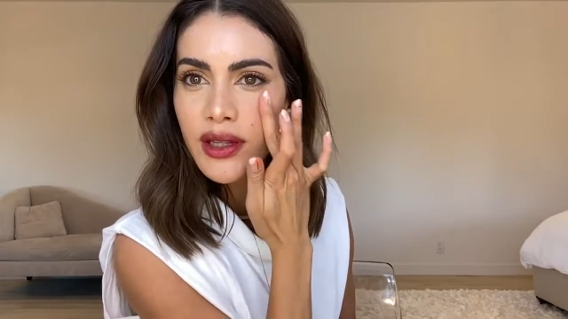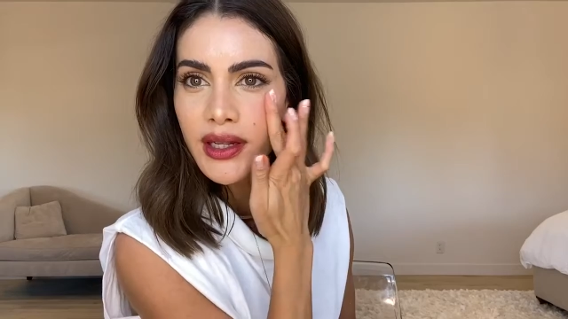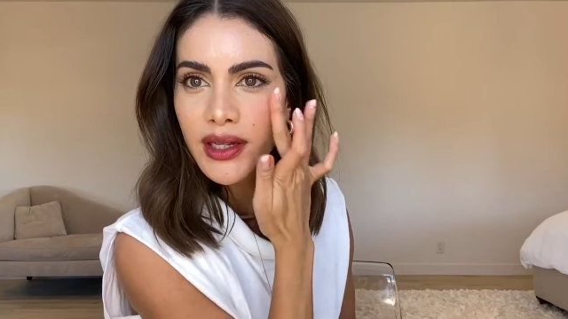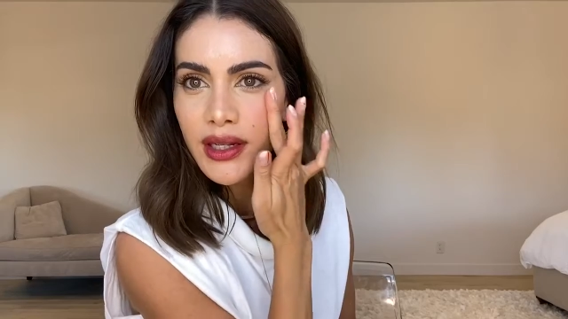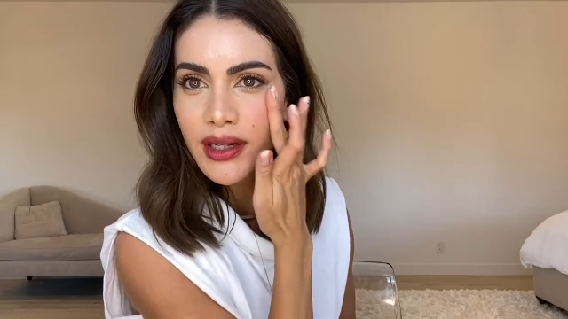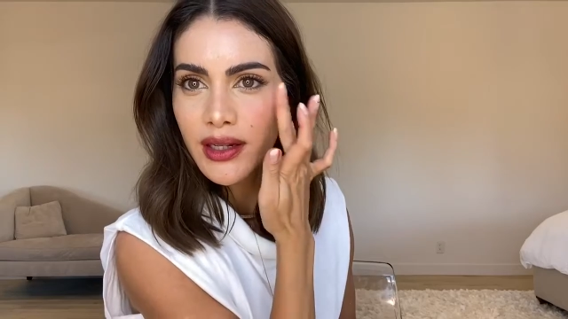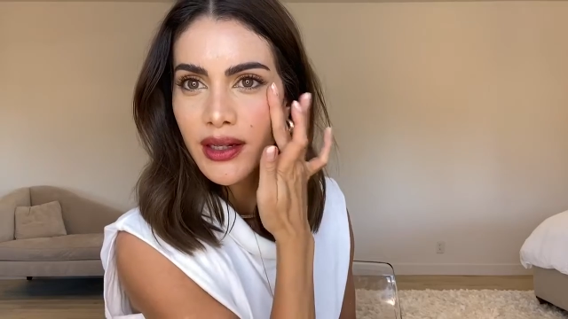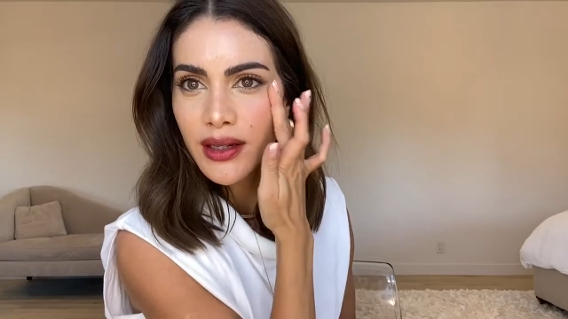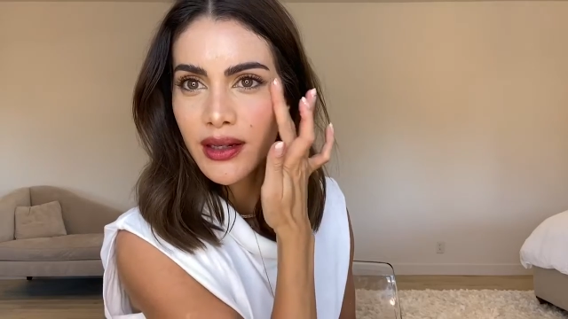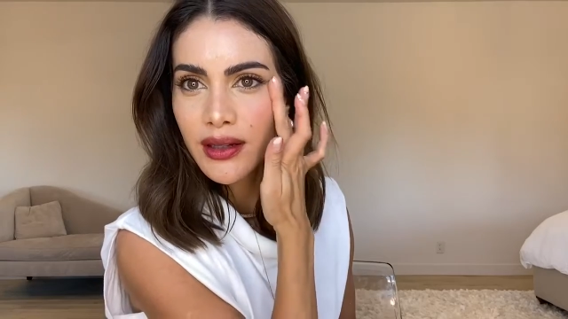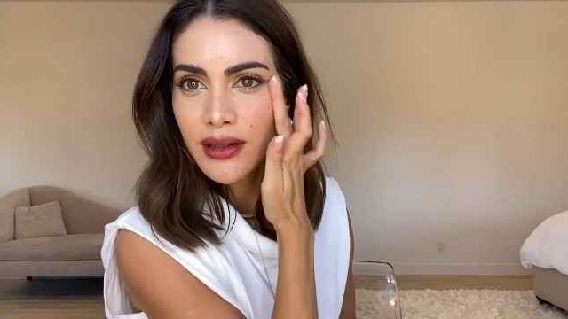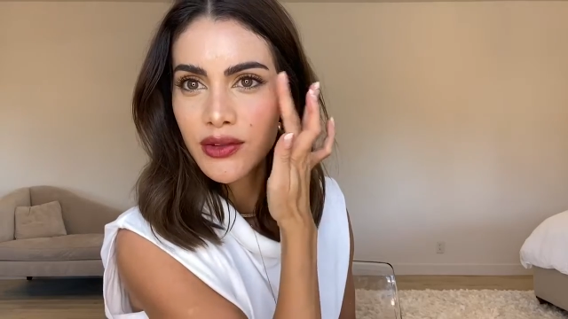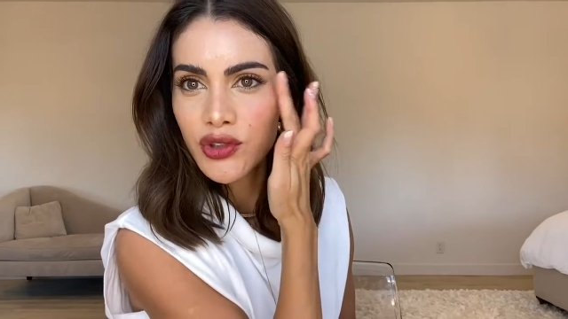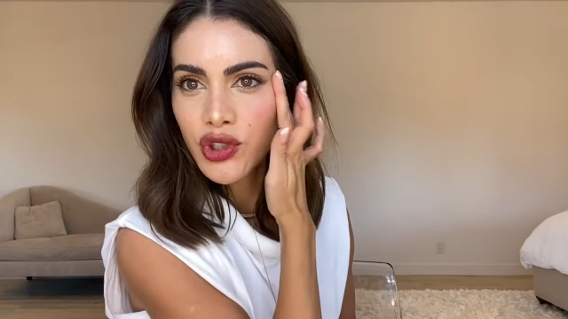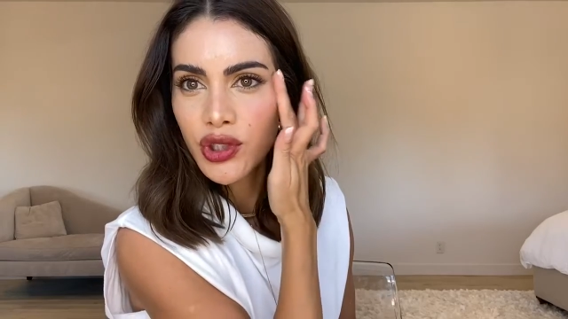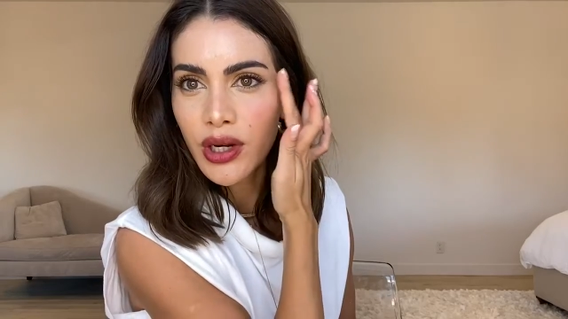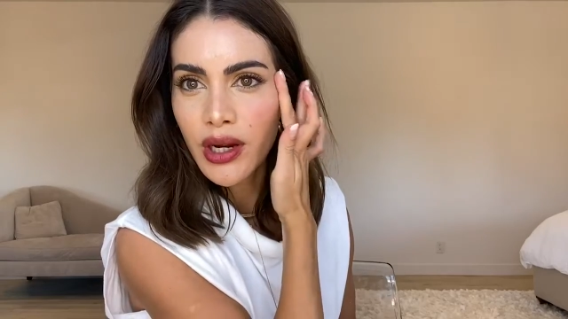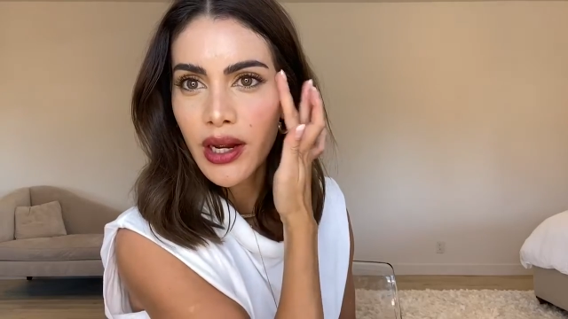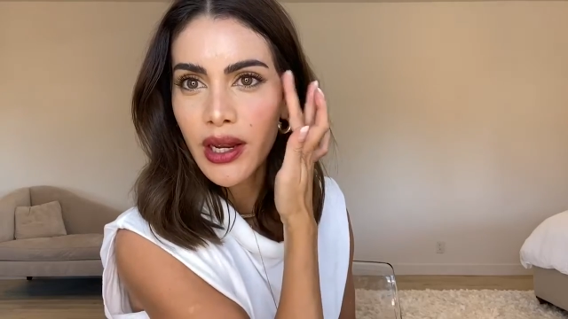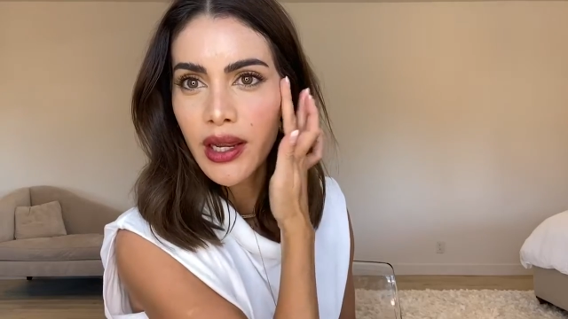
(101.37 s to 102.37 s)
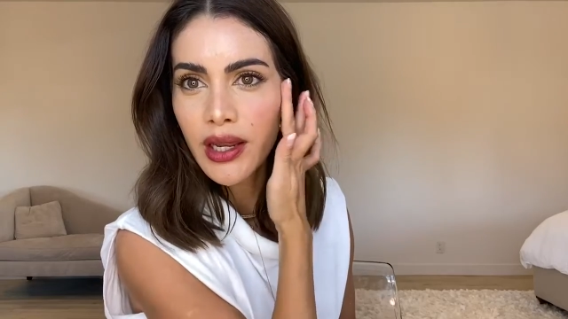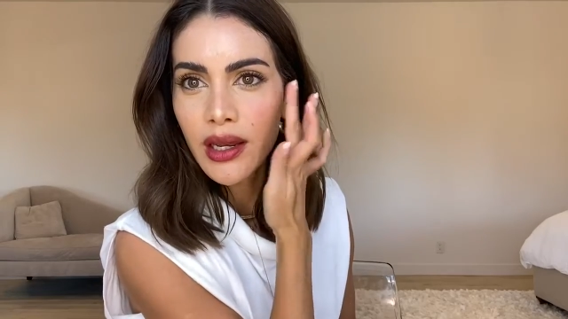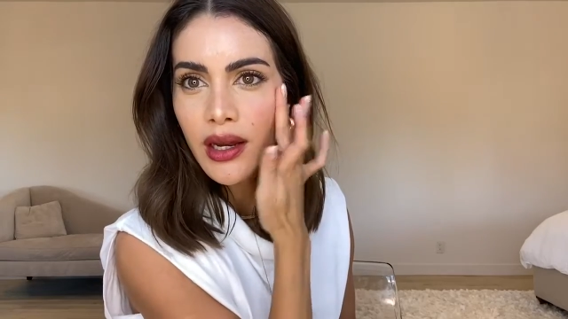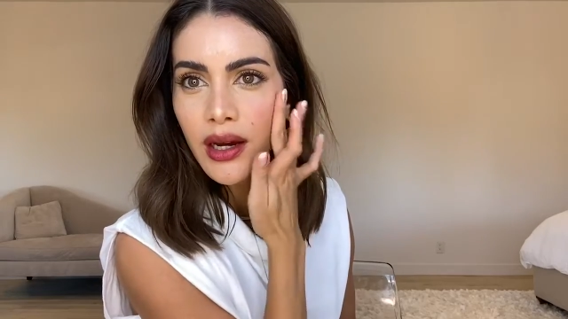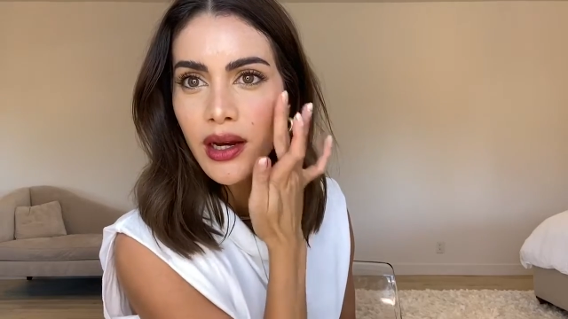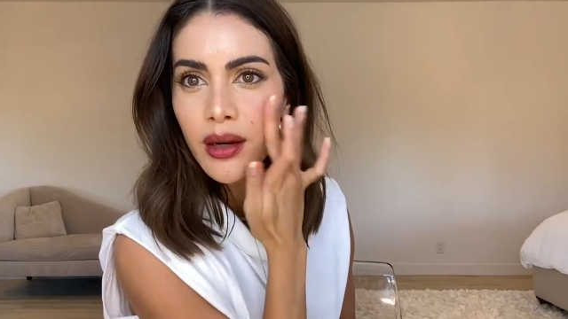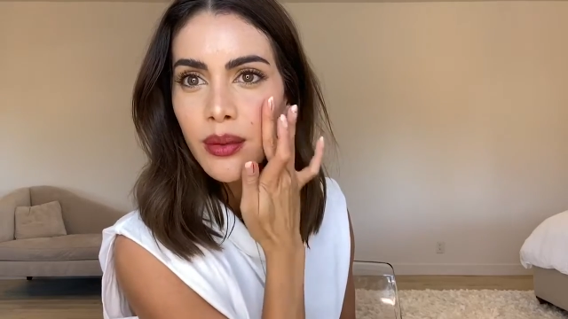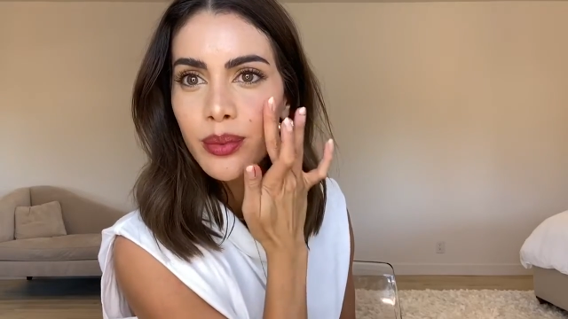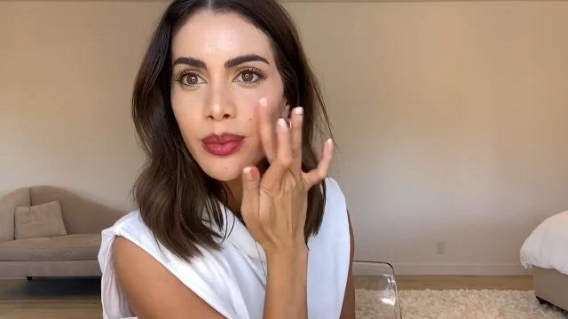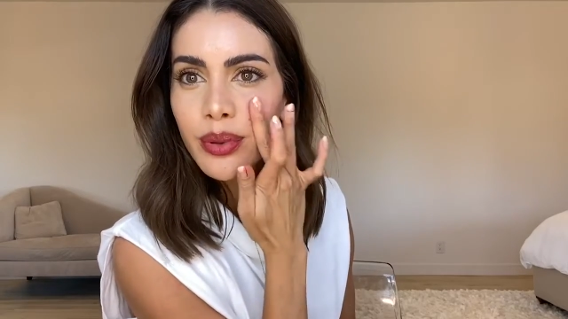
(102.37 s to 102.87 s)
it drying
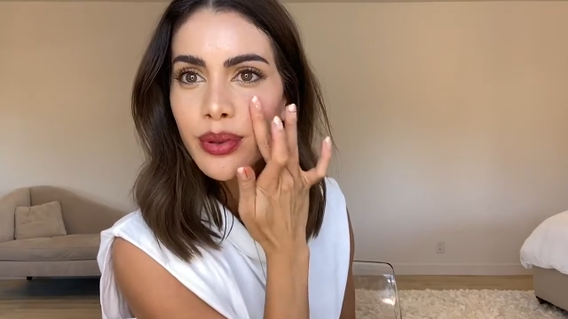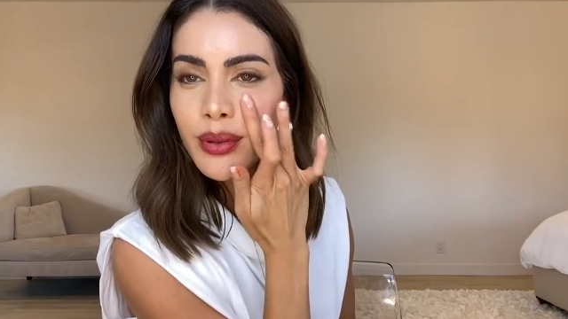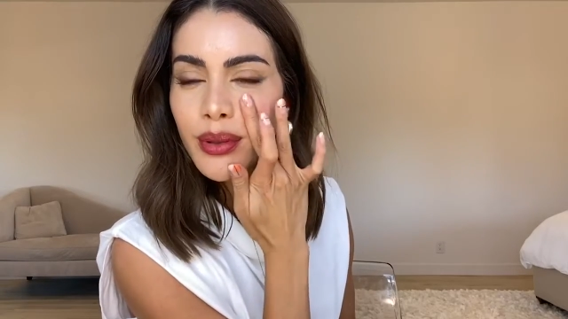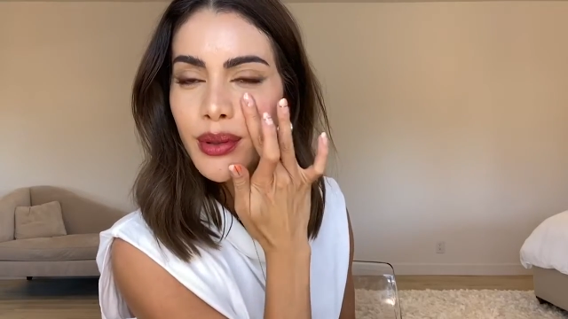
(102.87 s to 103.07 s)
up